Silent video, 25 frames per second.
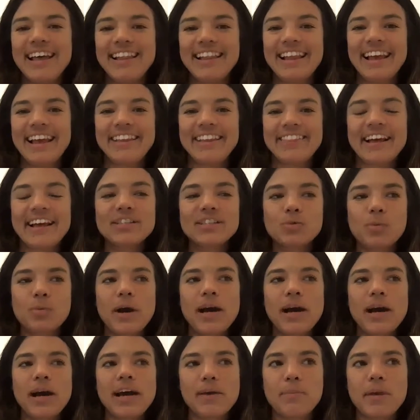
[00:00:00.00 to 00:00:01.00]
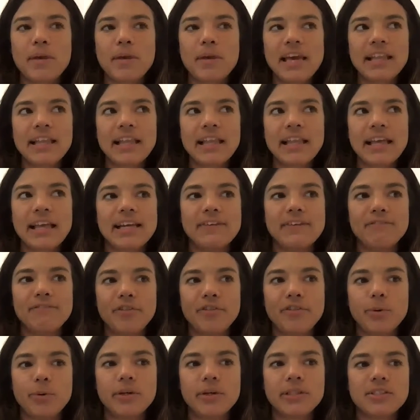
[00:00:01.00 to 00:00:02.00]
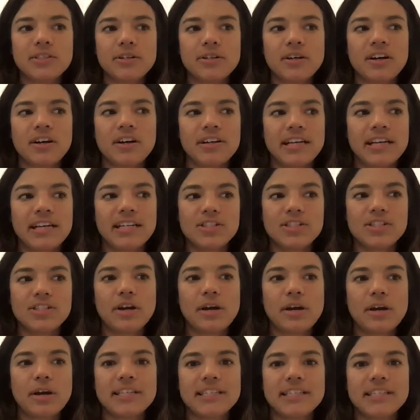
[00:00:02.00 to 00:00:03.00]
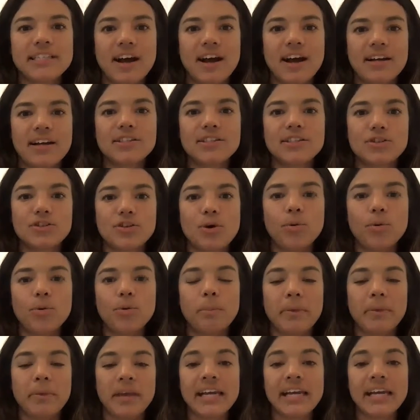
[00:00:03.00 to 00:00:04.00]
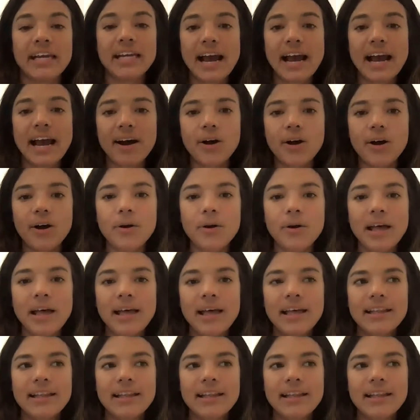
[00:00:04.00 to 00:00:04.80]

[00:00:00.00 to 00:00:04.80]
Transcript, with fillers: like that's why being like an influencer on Instagram has gotten so big now.